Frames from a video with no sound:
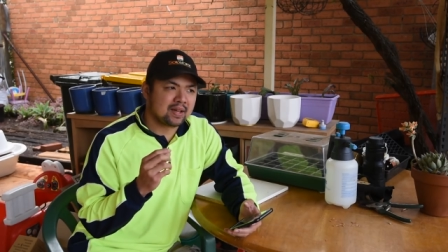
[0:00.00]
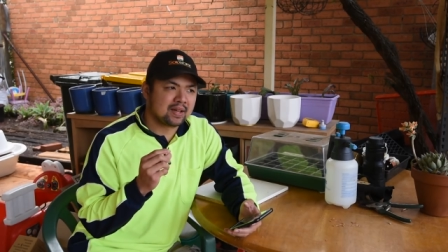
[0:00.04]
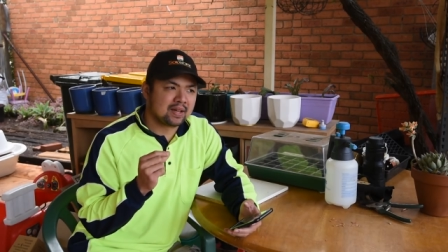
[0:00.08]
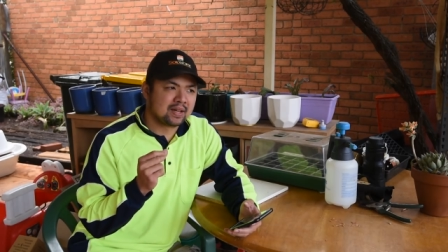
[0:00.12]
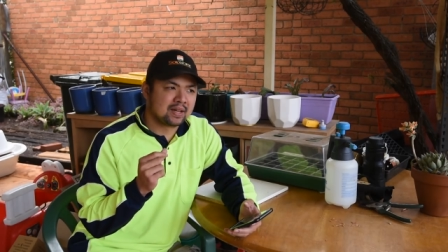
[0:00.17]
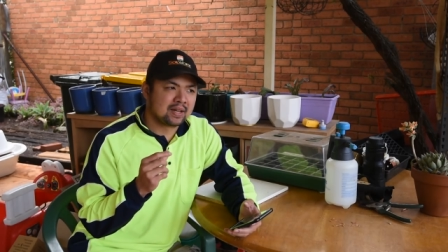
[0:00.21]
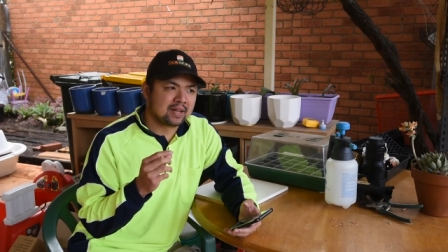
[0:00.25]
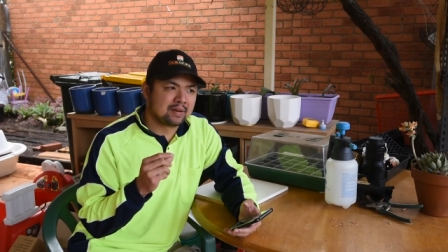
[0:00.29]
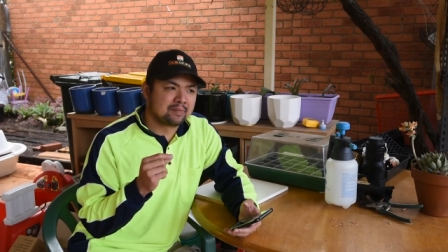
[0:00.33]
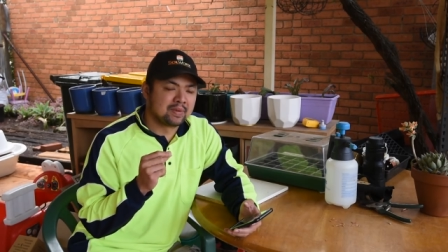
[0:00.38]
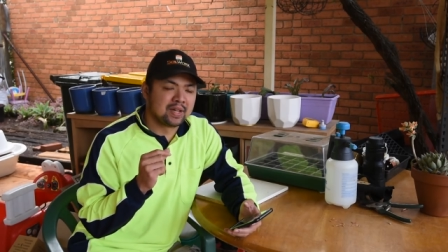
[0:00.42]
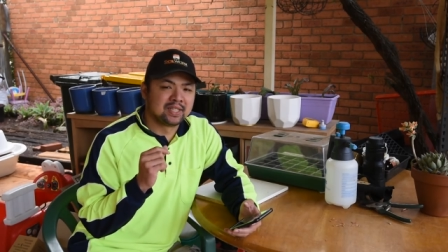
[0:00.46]

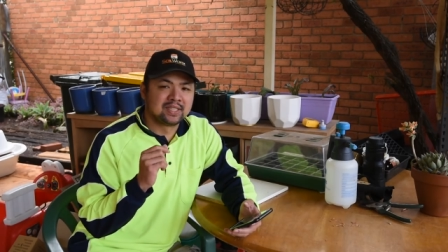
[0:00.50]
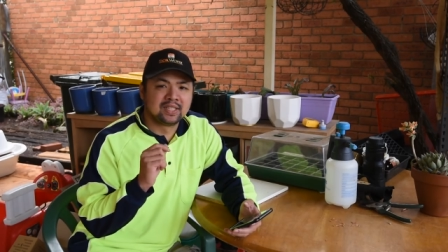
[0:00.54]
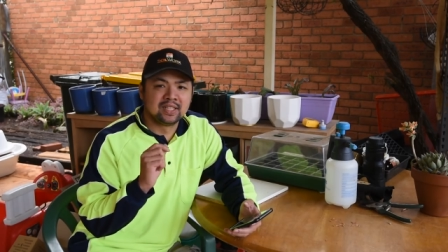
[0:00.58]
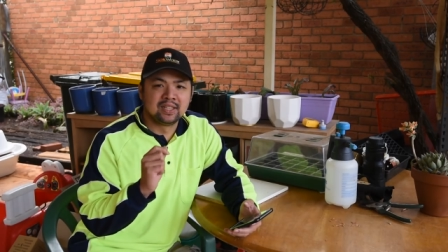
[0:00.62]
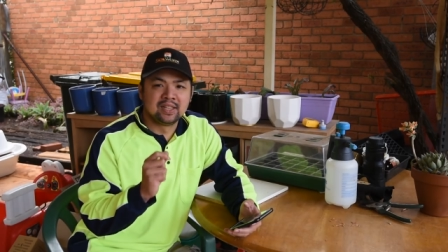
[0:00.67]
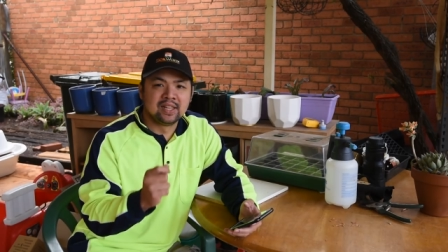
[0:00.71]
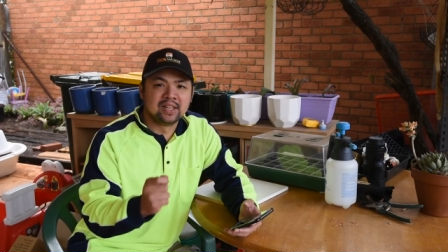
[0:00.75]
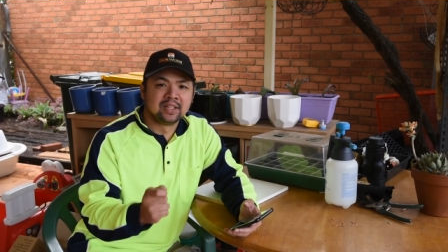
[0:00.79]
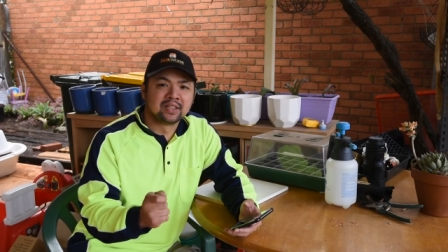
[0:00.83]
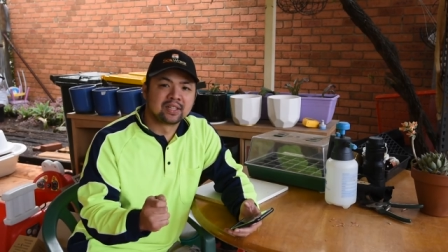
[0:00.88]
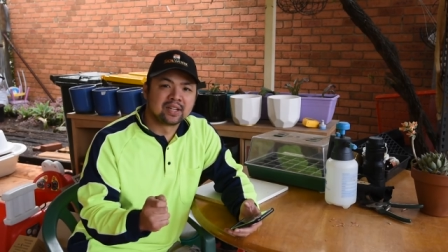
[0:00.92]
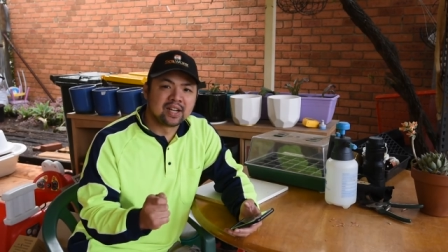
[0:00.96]
uh, my
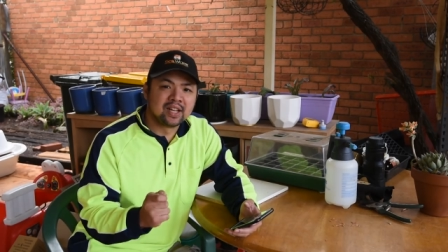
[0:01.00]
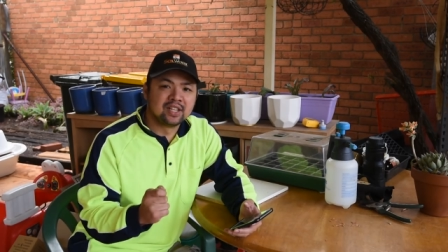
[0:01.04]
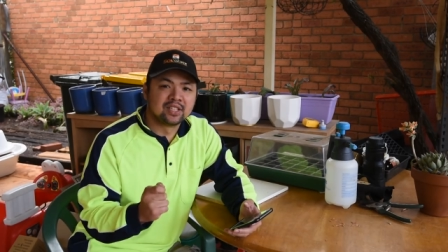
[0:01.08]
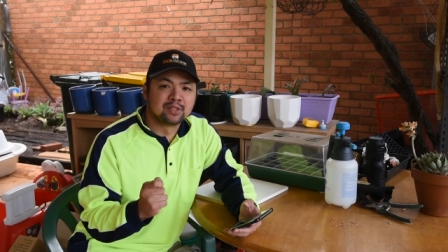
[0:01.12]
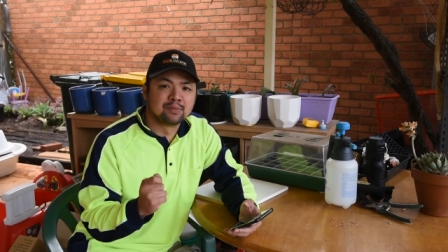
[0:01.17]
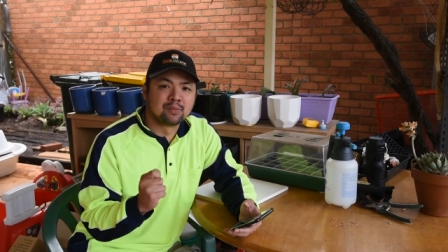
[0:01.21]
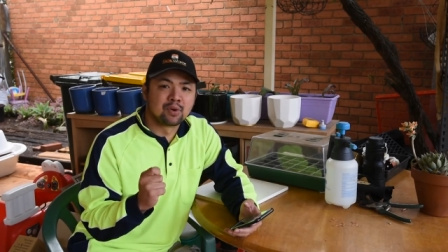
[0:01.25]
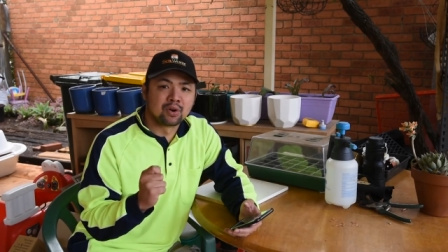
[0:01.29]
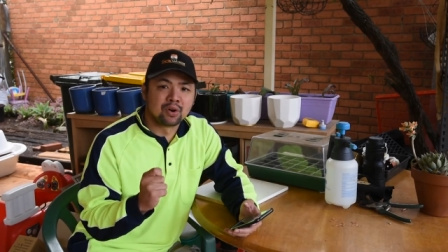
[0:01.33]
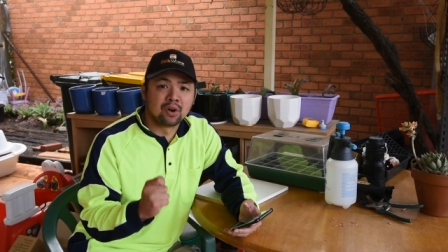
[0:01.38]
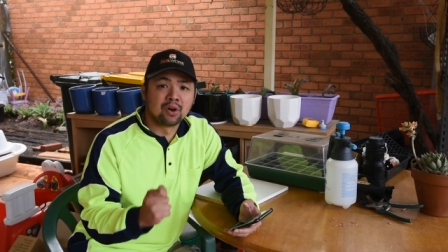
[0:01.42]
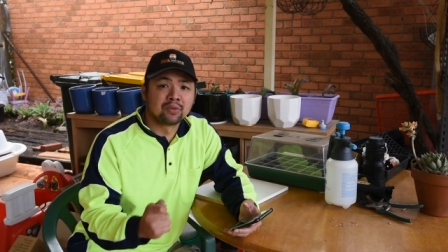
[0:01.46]
seedling
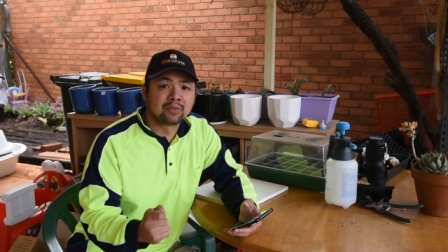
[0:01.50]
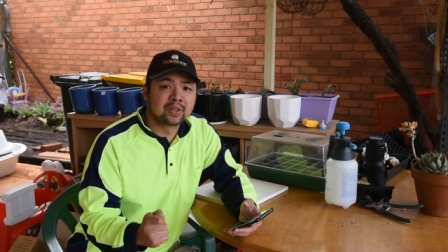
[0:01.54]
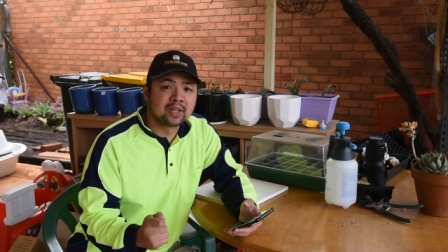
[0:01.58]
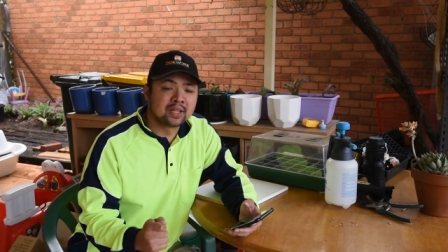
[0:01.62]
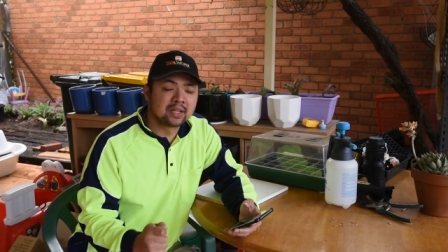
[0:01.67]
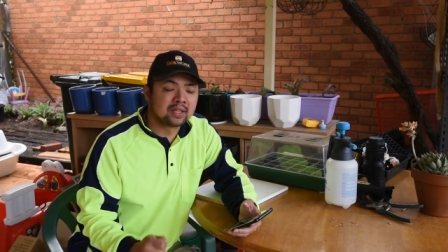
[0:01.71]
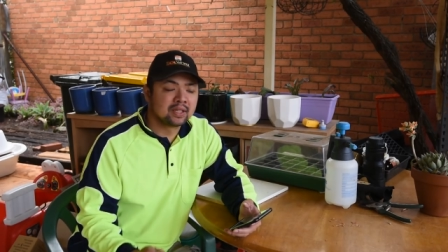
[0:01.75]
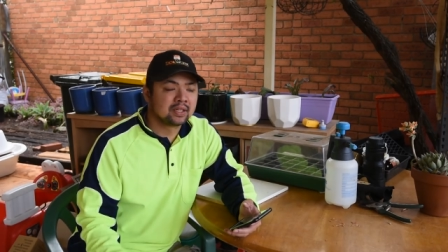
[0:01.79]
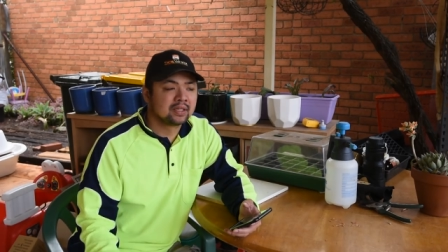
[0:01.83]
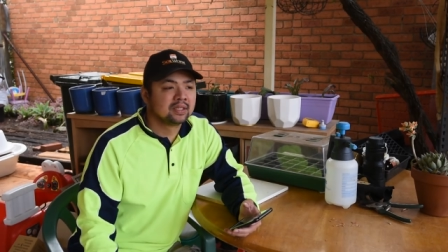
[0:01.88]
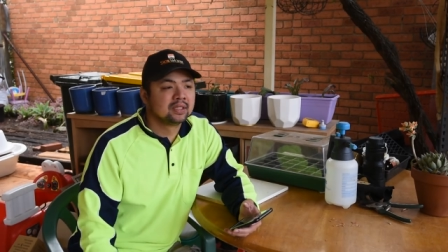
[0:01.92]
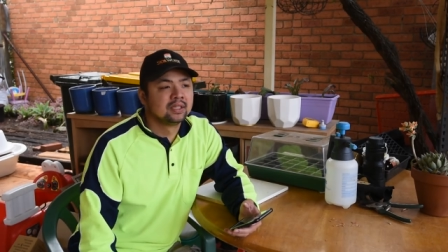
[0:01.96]
trays more often.